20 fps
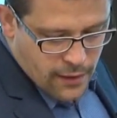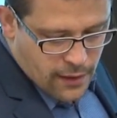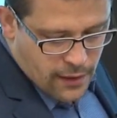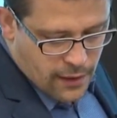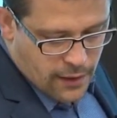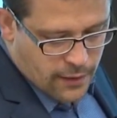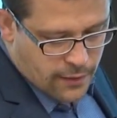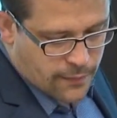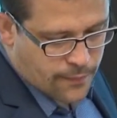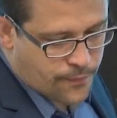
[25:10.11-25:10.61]

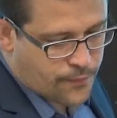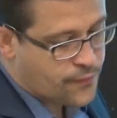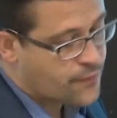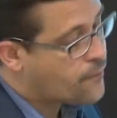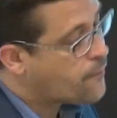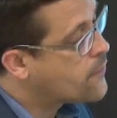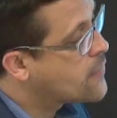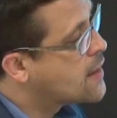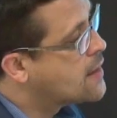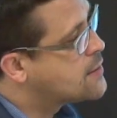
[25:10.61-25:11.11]
Um,
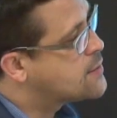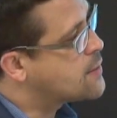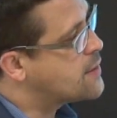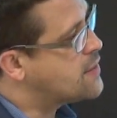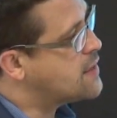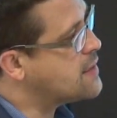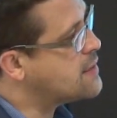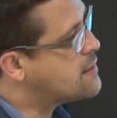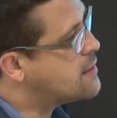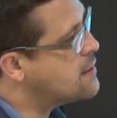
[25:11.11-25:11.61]
so I
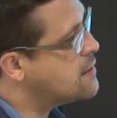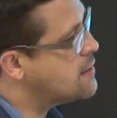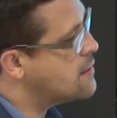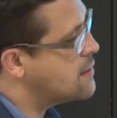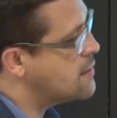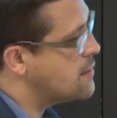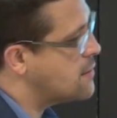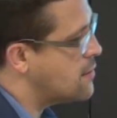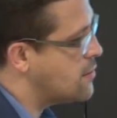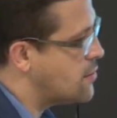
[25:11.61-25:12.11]
think
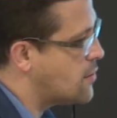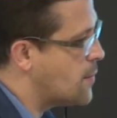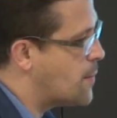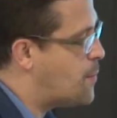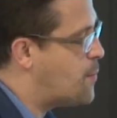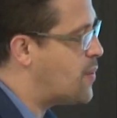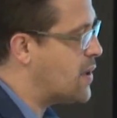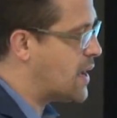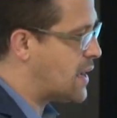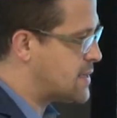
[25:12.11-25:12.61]
the, the
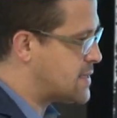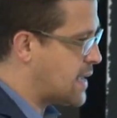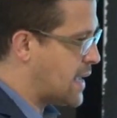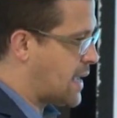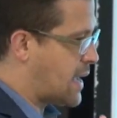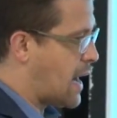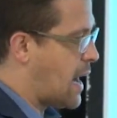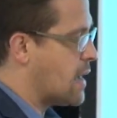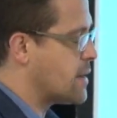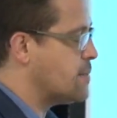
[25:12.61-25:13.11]
big
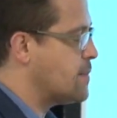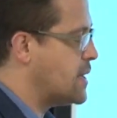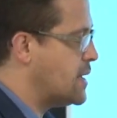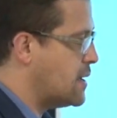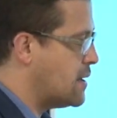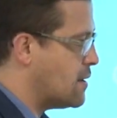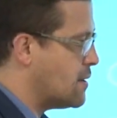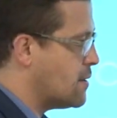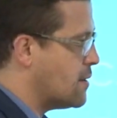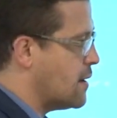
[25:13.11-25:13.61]
dichotomy
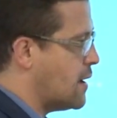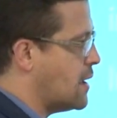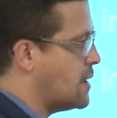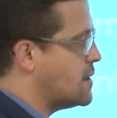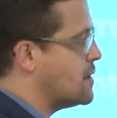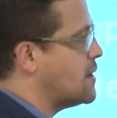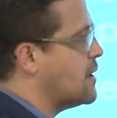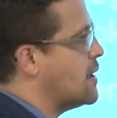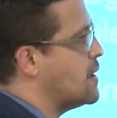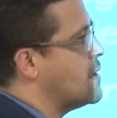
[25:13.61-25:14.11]
here,
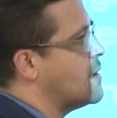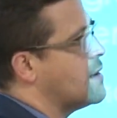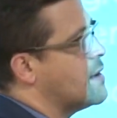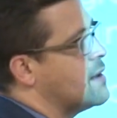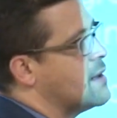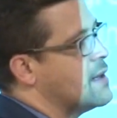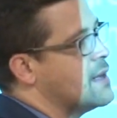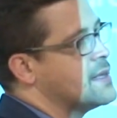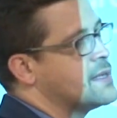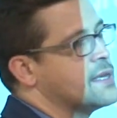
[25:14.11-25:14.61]
and, and
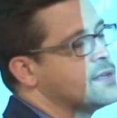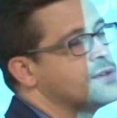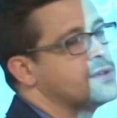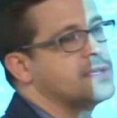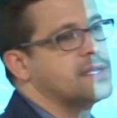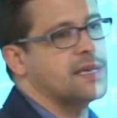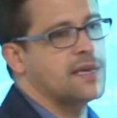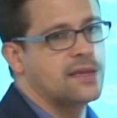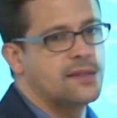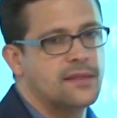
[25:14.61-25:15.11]
it's
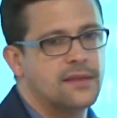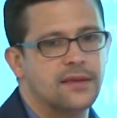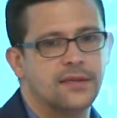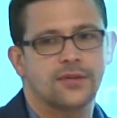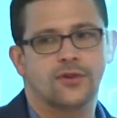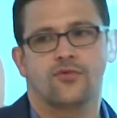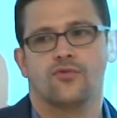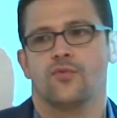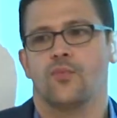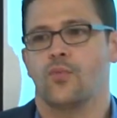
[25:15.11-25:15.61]
interesting, in
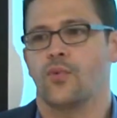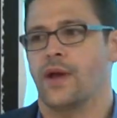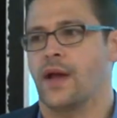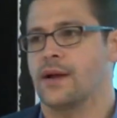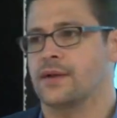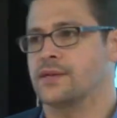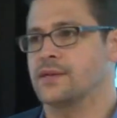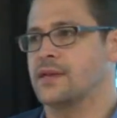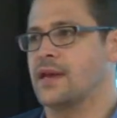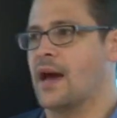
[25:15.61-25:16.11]
this group we
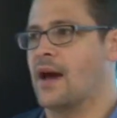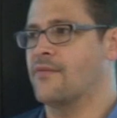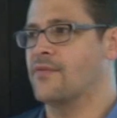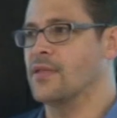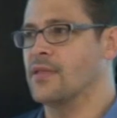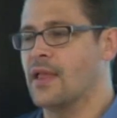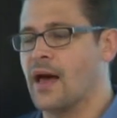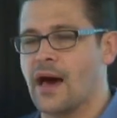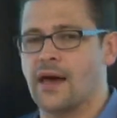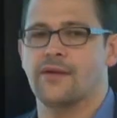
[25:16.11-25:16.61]
actually have a
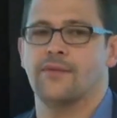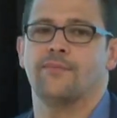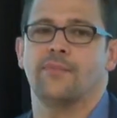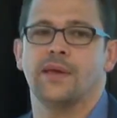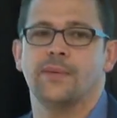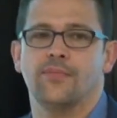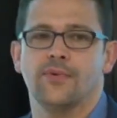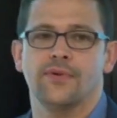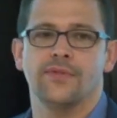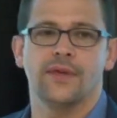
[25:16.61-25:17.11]
lot of
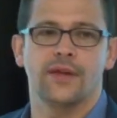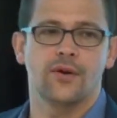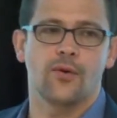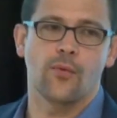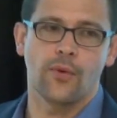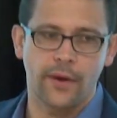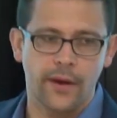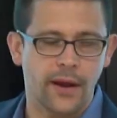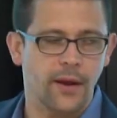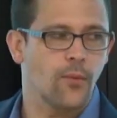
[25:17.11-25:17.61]
people that are
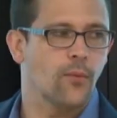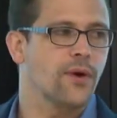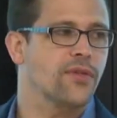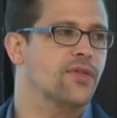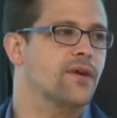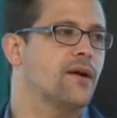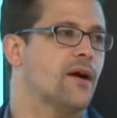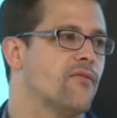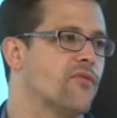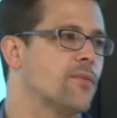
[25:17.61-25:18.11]
working
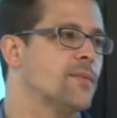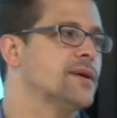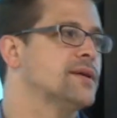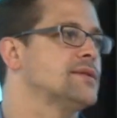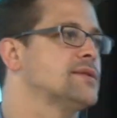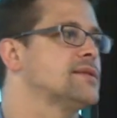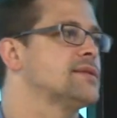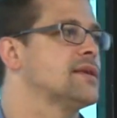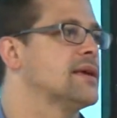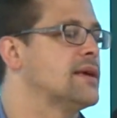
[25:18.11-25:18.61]
with
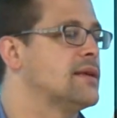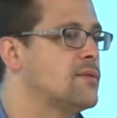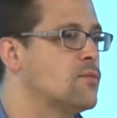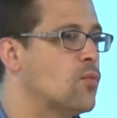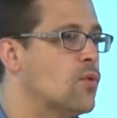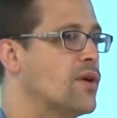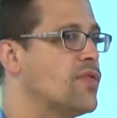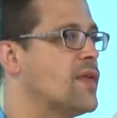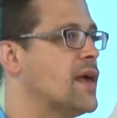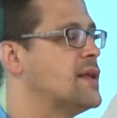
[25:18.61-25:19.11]
governments
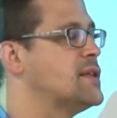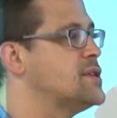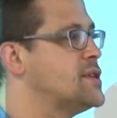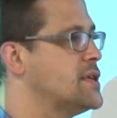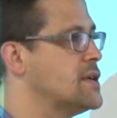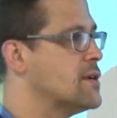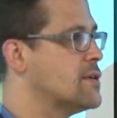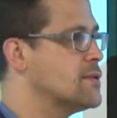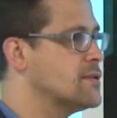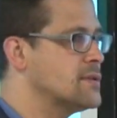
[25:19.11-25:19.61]
and with
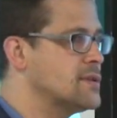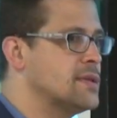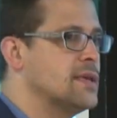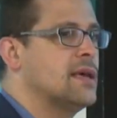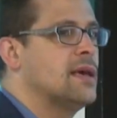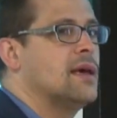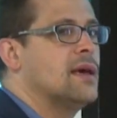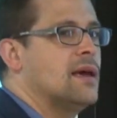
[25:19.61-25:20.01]
NGOs.